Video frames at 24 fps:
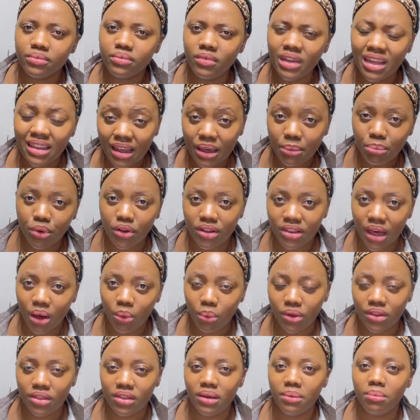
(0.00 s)
they bring that
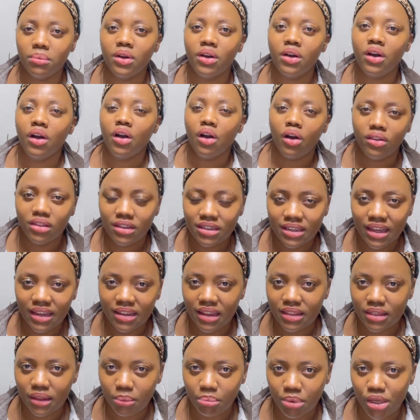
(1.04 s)
with them on the day
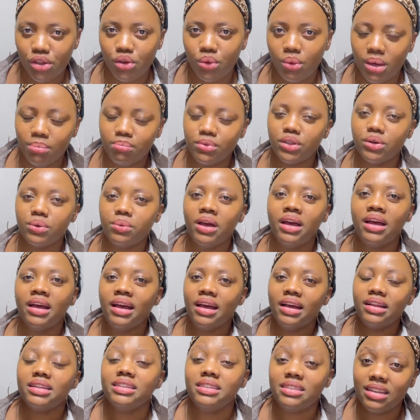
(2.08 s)
that they pick you up. So
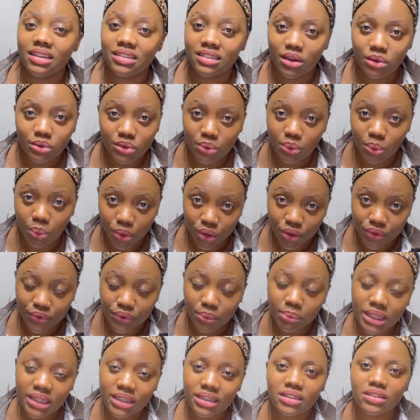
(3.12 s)
at least that's how it worked for
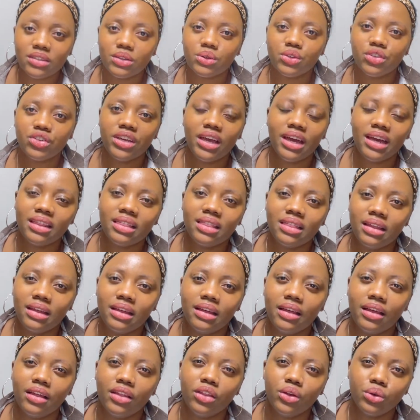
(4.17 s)
me. So she had
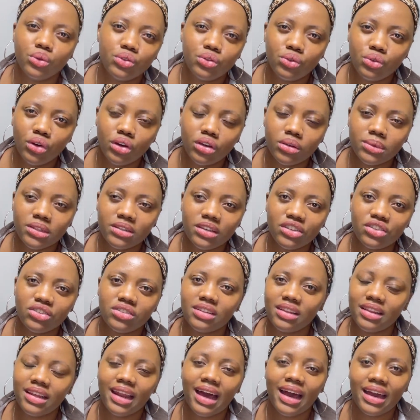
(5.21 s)
those two documentations,
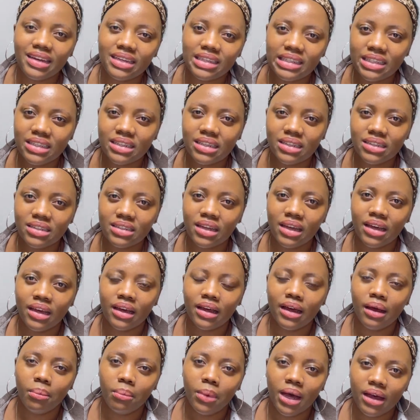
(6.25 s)
and then I needed
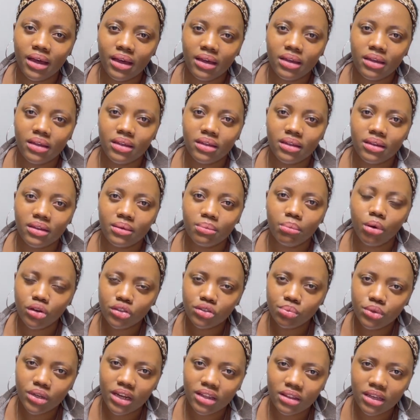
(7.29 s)
my
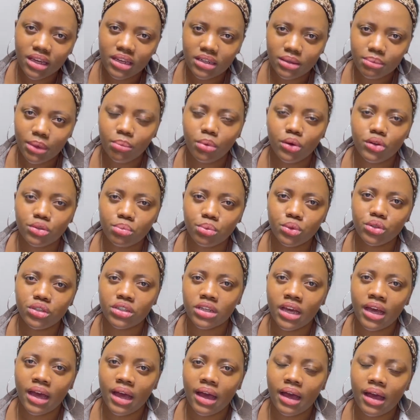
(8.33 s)
passport. I think I needed my passport,
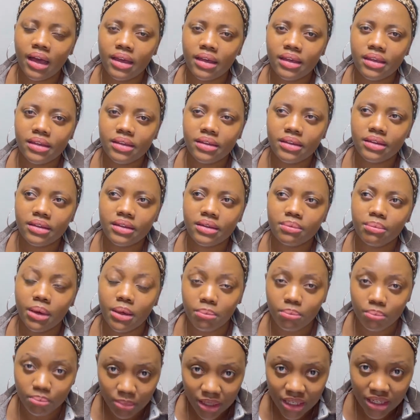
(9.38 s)
my
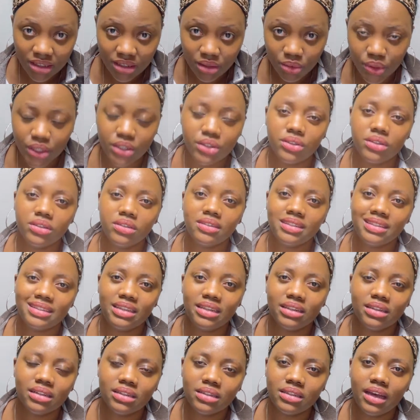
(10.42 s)
medical record
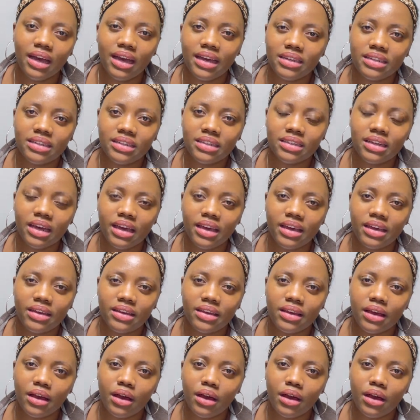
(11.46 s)
sealed. I needed a